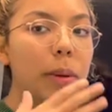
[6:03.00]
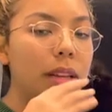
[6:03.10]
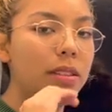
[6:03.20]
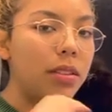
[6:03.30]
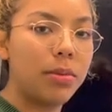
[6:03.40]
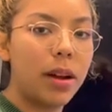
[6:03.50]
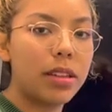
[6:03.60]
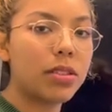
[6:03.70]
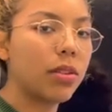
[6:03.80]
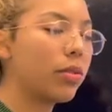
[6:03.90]
is the
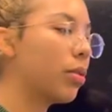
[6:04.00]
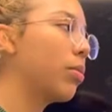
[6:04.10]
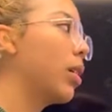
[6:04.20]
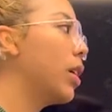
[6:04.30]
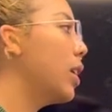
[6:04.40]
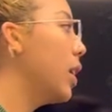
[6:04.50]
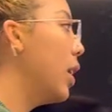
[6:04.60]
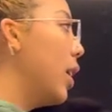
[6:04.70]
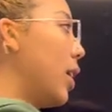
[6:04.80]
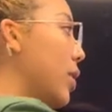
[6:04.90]
rise over run.
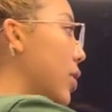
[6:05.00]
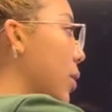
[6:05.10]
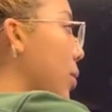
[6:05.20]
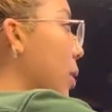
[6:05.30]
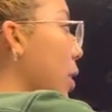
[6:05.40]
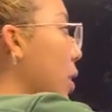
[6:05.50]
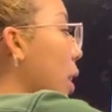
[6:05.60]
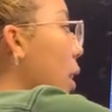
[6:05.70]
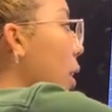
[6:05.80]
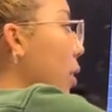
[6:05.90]
So when
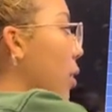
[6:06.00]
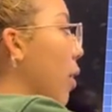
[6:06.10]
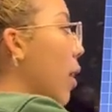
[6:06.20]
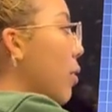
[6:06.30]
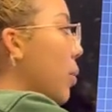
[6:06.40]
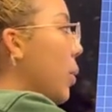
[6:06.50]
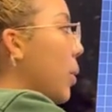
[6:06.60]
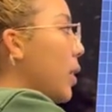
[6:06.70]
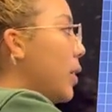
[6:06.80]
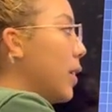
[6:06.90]
looking at our graph, we
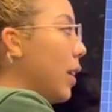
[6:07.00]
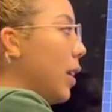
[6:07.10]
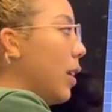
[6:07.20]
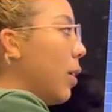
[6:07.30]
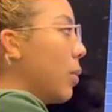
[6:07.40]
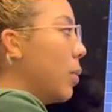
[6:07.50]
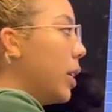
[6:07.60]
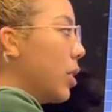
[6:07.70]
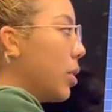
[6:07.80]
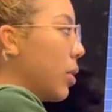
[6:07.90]
want to see
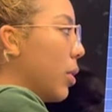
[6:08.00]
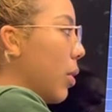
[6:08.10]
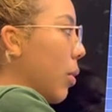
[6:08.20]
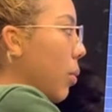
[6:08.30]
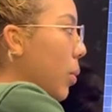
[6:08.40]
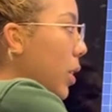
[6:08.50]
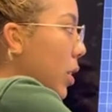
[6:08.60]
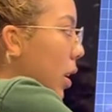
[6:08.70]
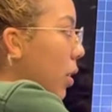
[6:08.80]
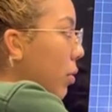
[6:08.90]
which which
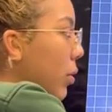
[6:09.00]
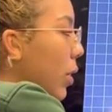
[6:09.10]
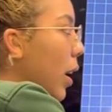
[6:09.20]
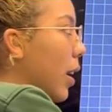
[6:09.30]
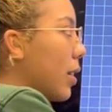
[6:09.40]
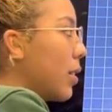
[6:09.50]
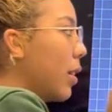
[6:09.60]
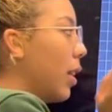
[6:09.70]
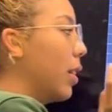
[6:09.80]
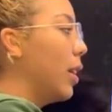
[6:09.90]
interval has
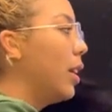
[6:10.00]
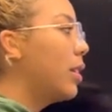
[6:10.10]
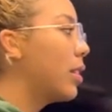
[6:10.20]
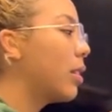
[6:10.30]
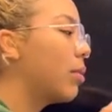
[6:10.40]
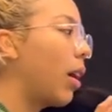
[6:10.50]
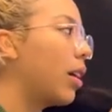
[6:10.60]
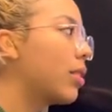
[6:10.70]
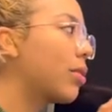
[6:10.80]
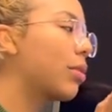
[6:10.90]
the least
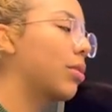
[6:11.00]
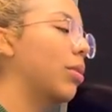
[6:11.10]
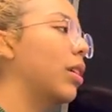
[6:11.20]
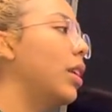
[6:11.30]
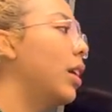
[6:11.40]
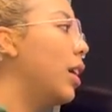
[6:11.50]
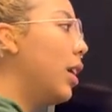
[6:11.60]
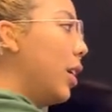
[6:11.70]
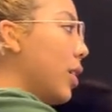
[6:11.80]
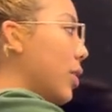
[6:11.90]
rise over run.
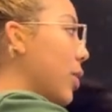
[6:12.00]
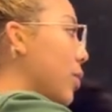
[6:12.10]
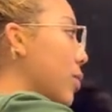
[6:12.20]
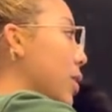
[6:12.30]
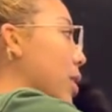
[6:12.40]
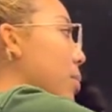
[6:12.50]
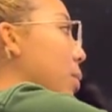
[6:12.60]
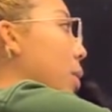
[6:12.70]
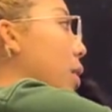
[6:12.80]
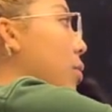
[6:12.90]
So for
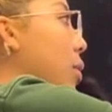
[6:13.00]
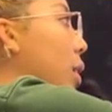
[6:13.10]
example, if we